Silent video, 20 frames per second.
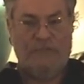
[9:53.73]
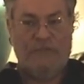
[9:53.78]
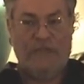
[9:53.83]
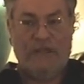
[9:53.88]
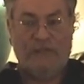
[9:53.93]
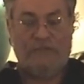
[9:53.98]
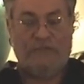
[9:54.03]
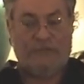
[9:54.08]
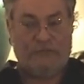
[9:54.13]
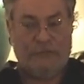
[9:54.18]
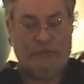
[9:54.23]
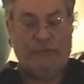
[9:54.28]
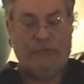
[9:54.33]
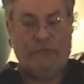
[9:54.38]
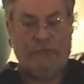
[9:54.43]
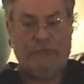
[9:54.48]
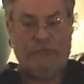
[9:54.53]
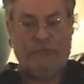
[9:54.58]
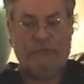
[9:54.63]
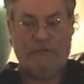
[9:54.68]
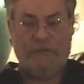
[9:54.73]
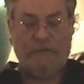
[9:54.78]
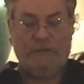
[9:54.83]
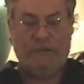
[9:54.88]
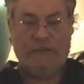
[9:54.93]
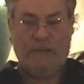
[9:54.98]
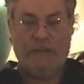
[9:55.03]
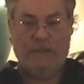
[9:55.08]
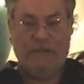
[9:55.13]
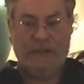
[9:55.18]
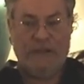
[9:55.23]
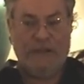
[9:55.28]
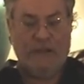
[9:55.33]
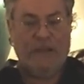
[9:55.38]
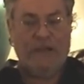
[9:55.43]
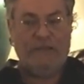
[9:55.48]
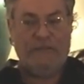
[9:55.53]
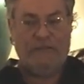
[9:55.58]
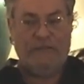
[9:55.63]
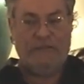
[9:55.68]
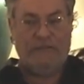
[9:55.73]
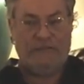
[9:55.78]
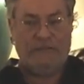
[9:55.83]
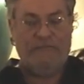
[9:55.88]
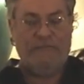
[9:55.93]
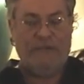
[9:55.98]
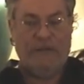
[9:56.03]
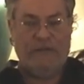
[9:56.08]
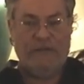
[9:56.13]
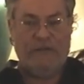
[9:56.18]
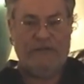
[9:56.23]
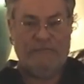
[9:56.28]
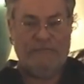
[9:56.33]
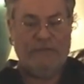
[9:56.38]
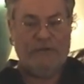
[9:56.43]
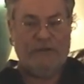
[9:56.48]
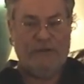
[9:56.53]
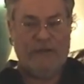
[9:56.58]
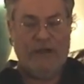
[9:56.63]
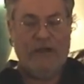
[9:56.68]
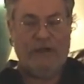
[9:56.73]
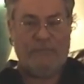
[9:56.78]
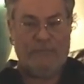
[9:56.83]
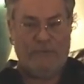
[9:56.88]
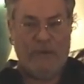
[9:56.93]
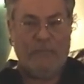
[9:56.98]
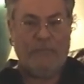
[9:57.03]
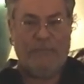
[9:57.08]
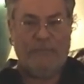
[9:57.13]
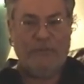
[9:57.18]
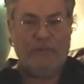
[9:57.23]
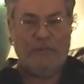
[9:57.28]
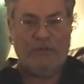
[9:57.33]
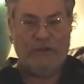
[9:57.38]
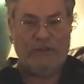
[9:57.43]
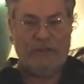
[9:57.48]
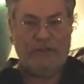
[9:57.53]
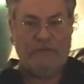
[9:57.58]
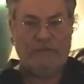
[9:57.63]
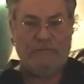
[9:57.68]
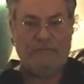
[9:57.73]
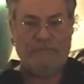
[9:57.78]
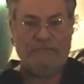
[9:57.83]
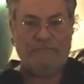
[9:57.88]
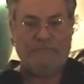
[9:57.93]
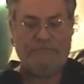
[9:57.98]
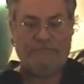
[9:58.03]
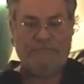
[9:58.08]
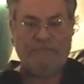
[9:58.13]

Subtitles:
If that's true, and I give that a very high probability,